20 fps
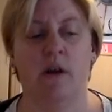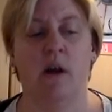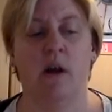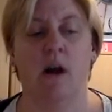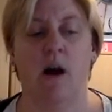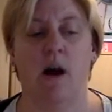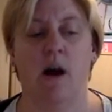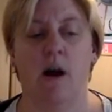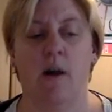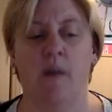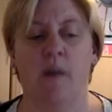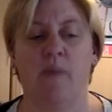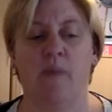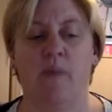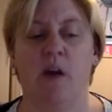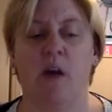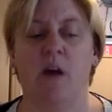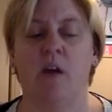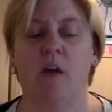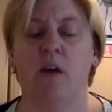
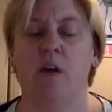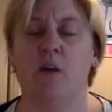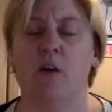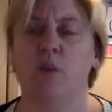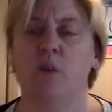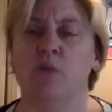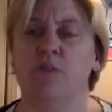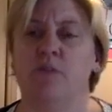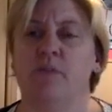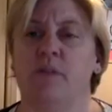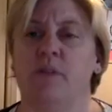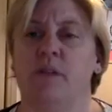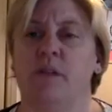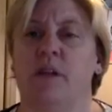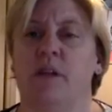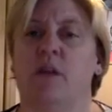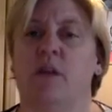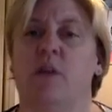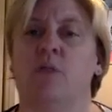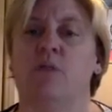And ultimately,
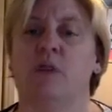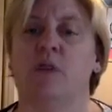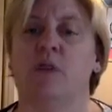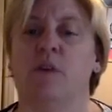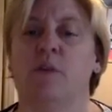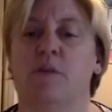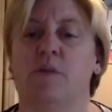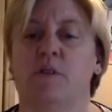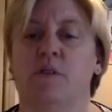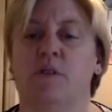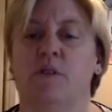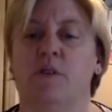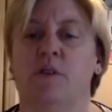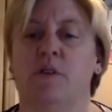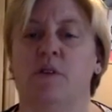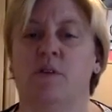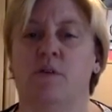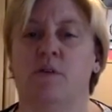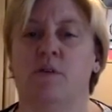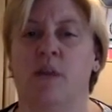goals help us to do
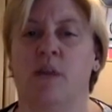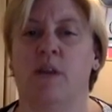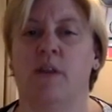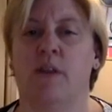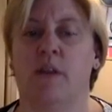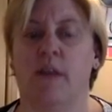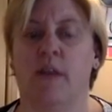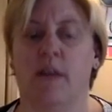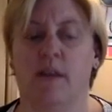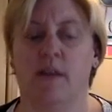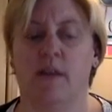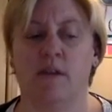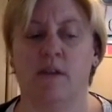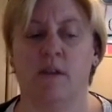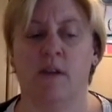3 things.